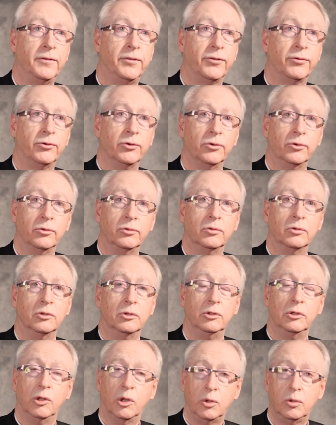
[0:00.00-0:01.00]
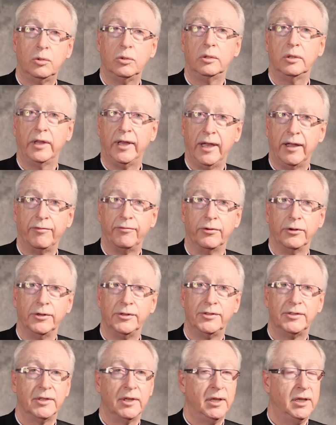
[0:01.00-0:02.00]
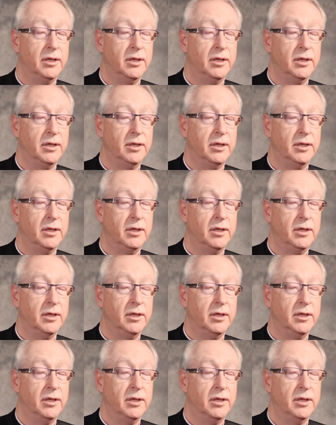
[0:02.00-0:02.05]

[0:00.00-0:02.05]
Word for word: through local efforts